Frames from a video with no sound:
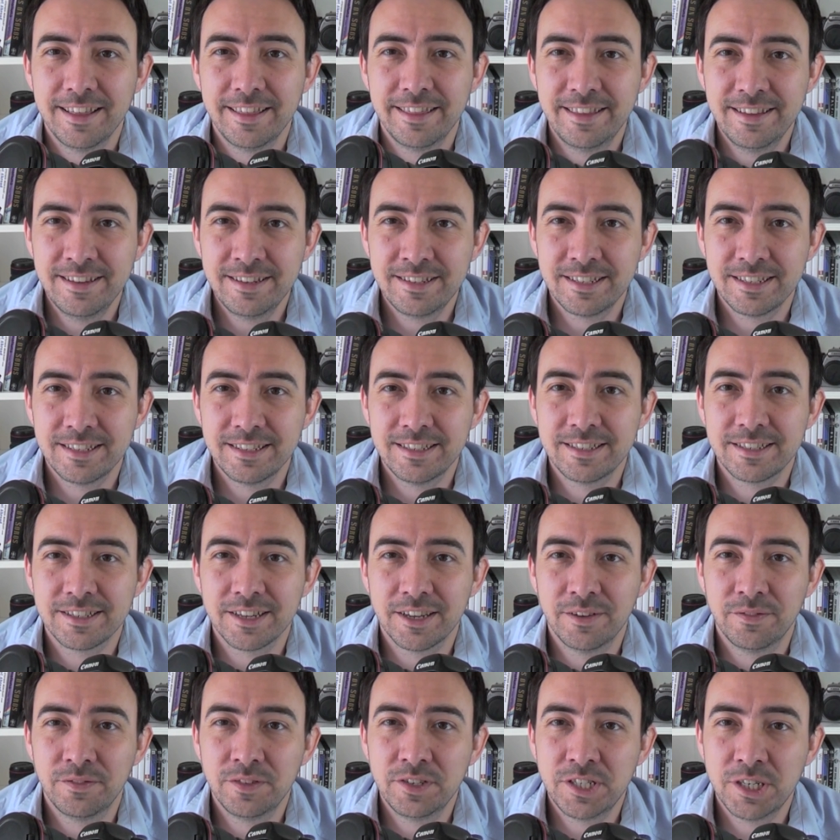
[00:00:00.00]
This is
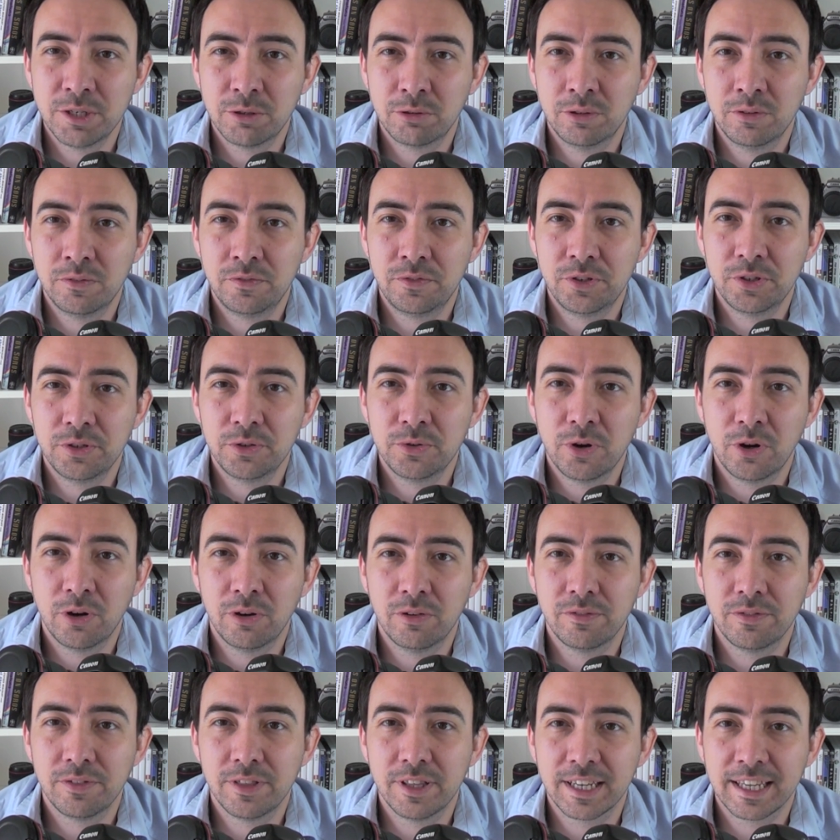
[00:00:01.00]
a video review
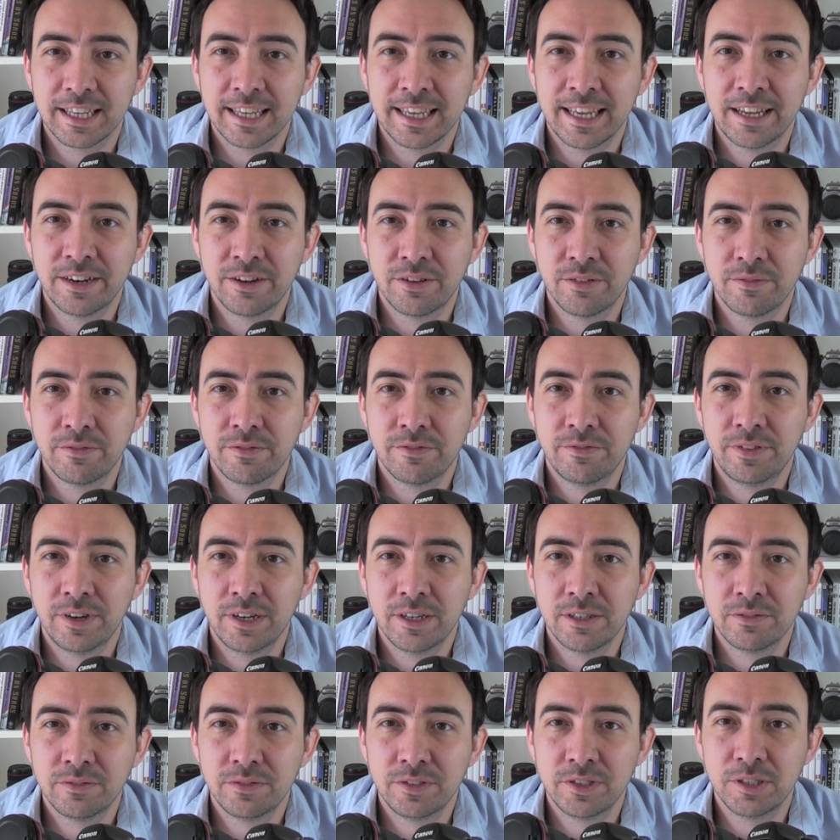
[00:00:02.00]
of the Canon
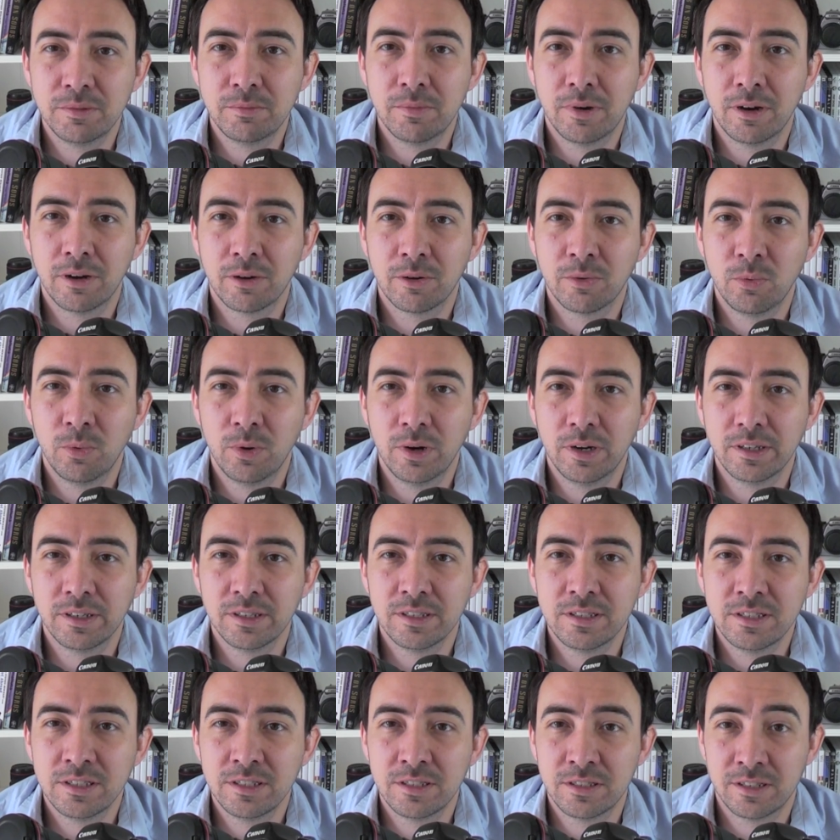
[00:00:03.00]
5D Mark I
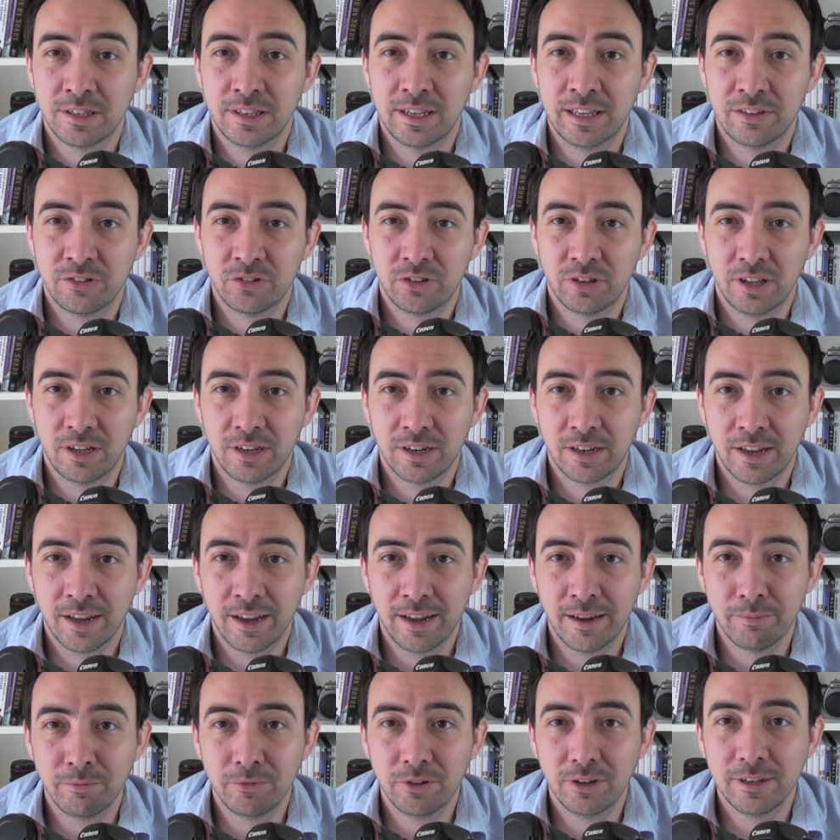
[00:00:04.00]
digital SLR
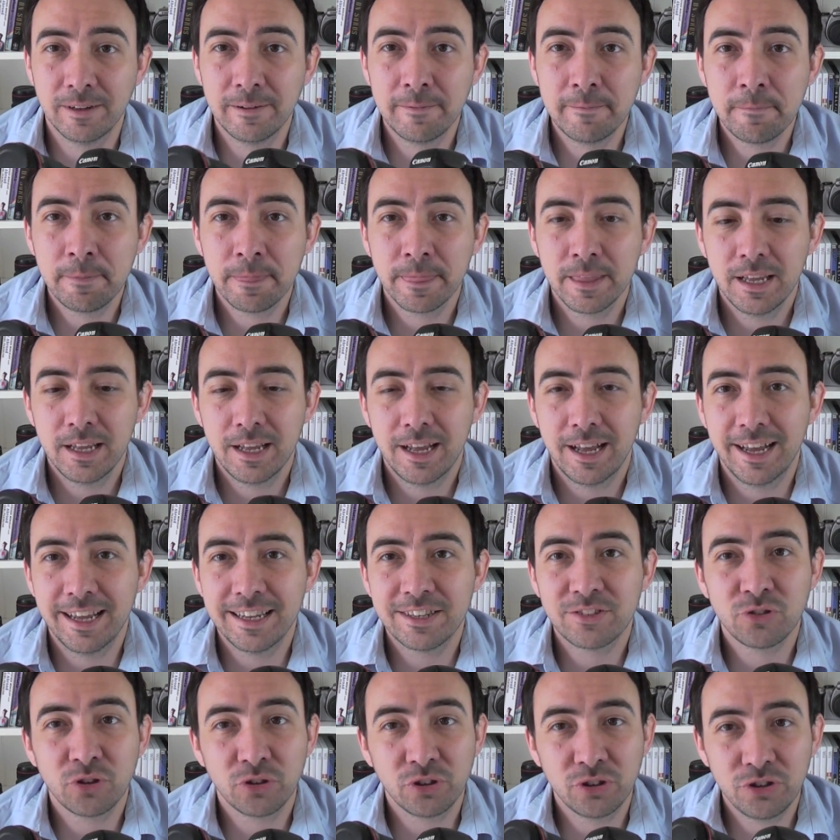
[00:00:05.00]
camera.
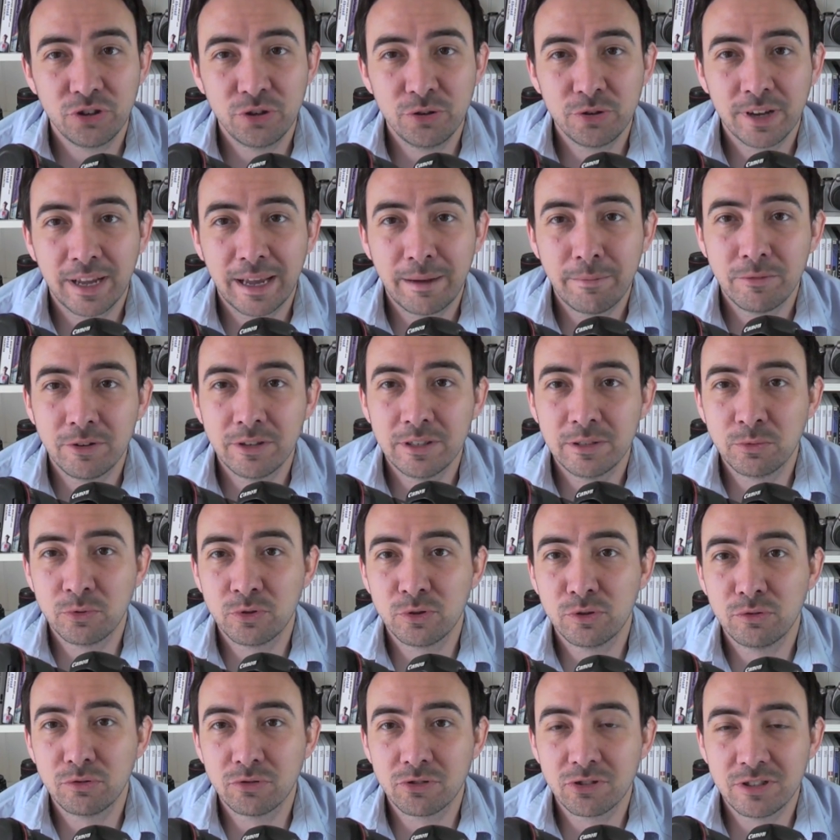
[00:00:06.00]
It's not a new camera, it was
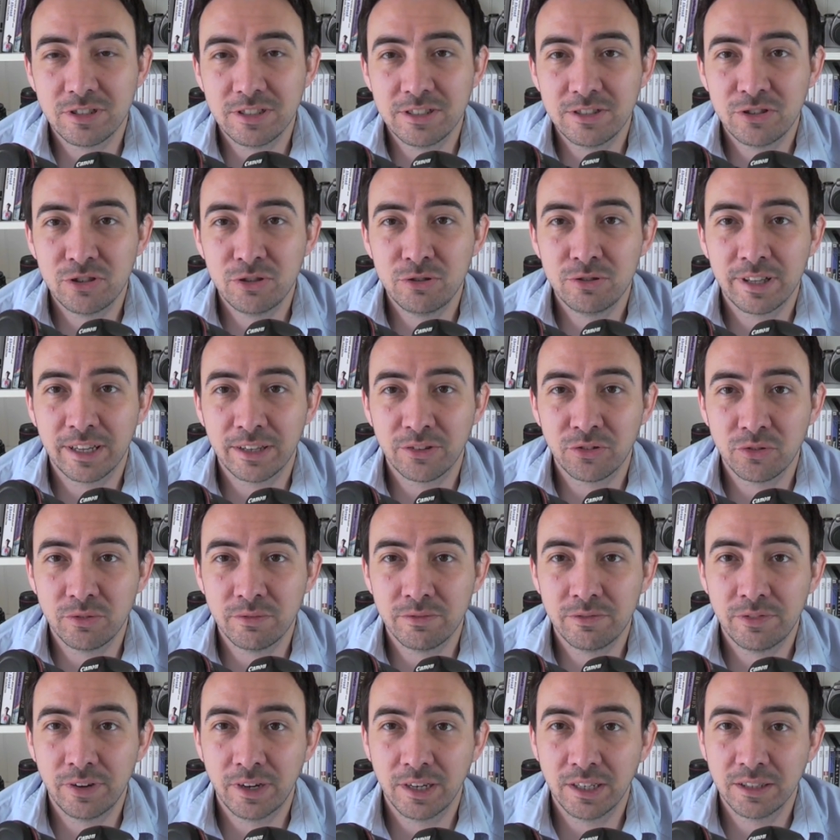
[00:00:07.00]
launched in
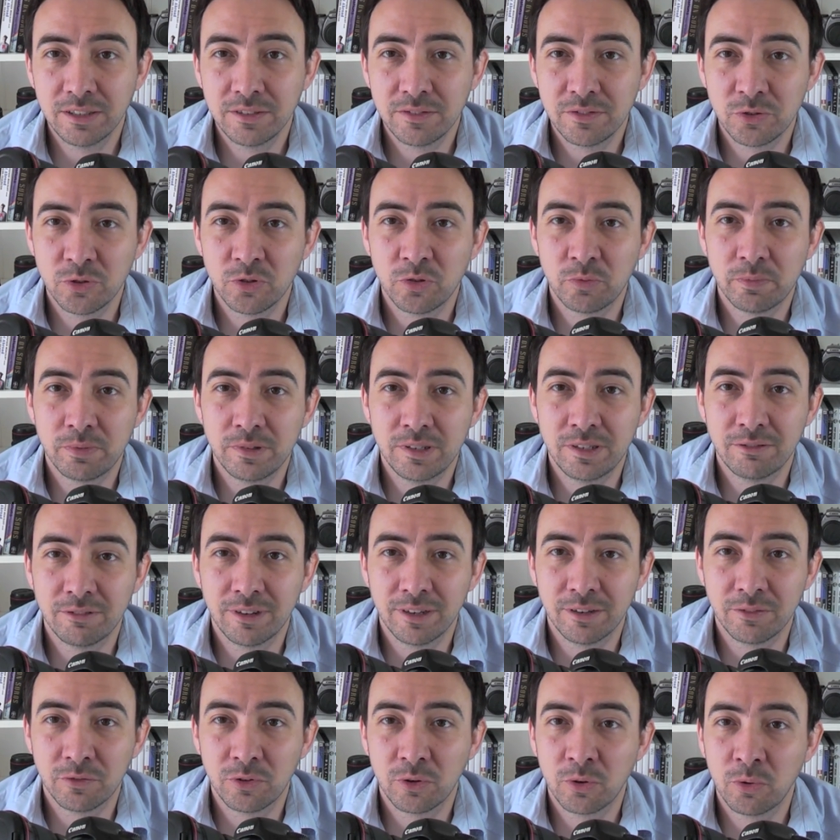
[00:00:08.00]
2005, so it's been
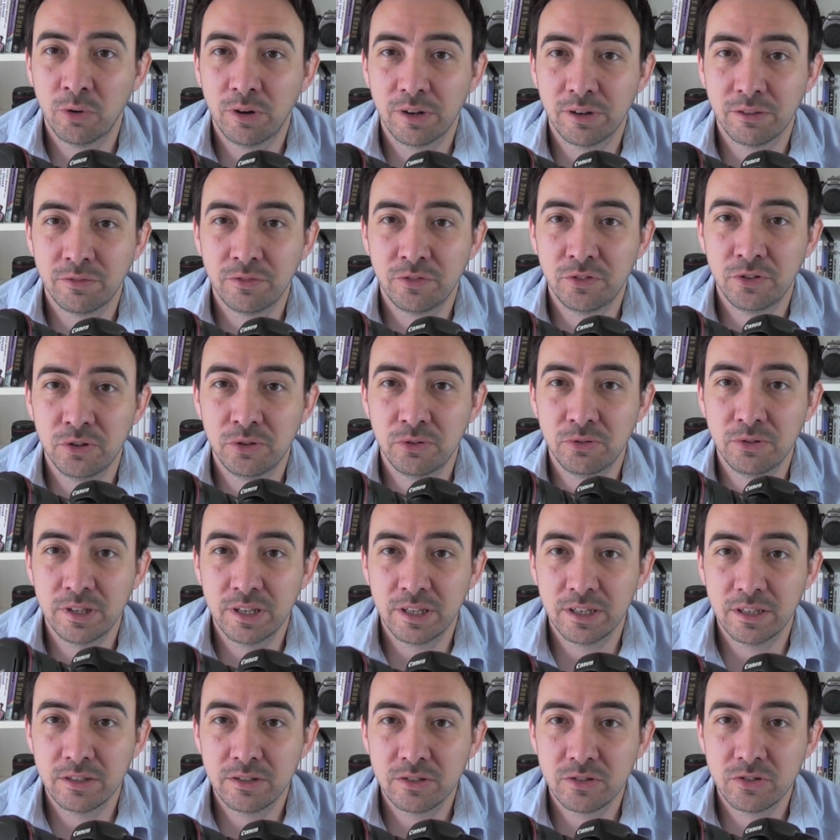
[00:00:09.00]
around for quite a few
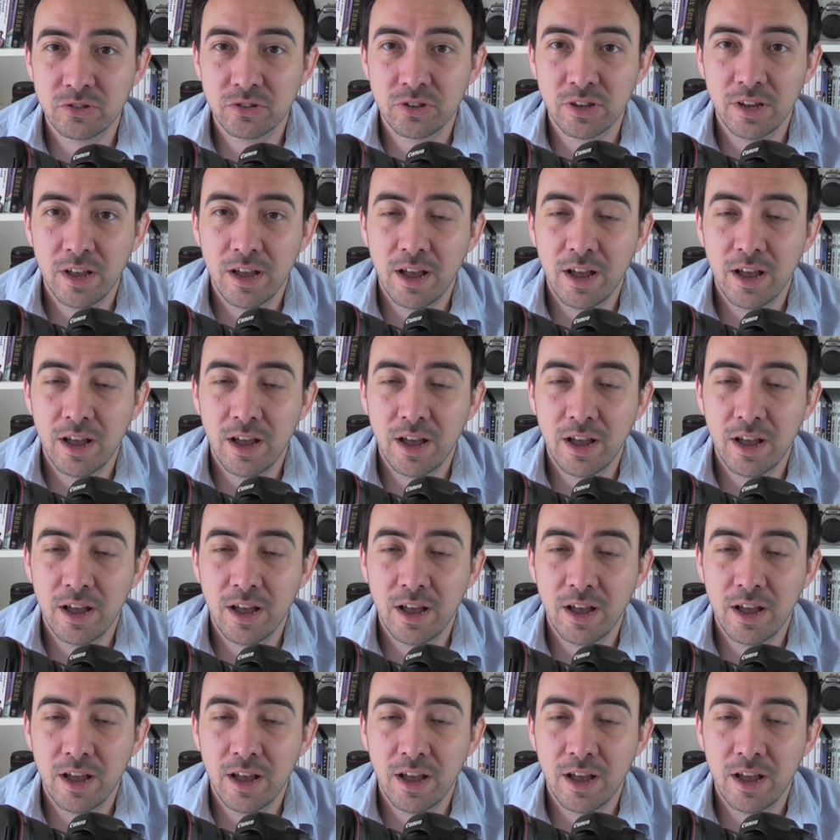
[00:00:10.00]
years,